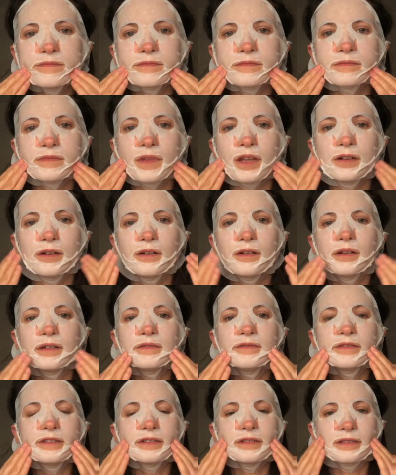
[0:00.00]
Oh, it
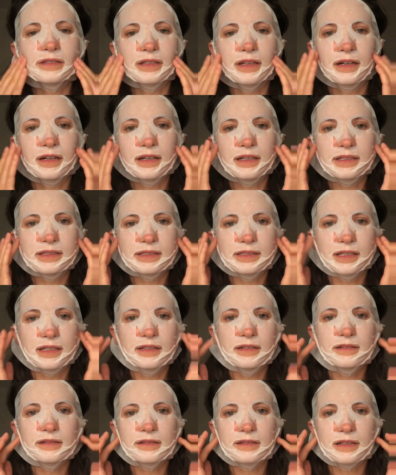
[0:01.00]
feels nice,
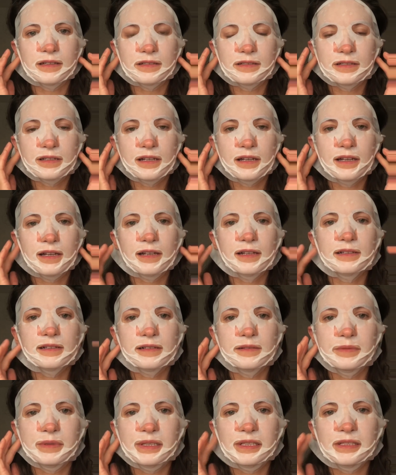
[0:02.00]
tingles actually a little bit.